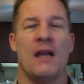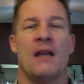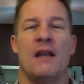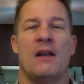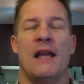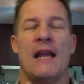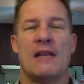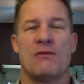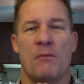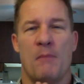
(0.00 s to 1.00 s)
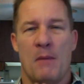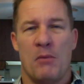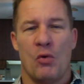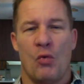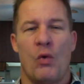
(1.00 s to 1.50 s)
Now, ladies,
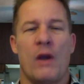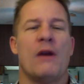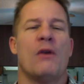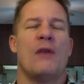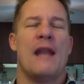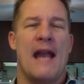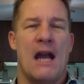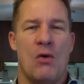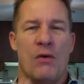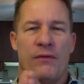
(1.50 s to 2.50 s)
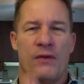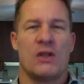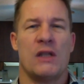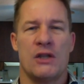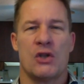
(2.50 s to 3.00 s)
remember we are now
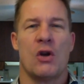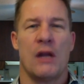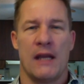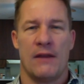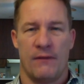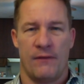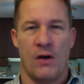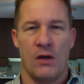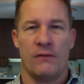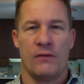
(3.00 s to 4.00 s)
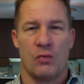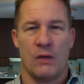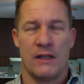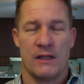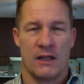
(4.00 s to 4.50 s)
officially starting in the fall of
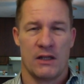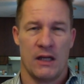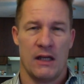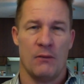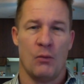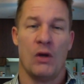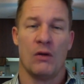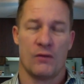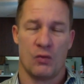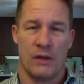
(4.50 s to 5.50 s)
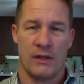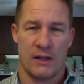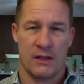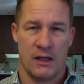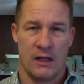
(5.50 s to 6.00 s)
2016, winter of
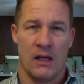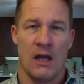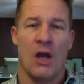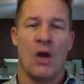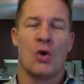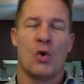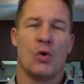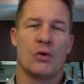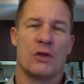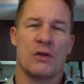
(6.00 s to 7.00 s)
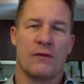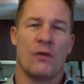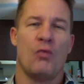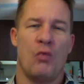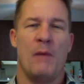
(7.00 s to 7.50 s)
2016, courses for
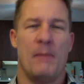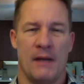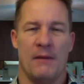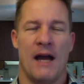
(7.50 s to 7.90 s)
women.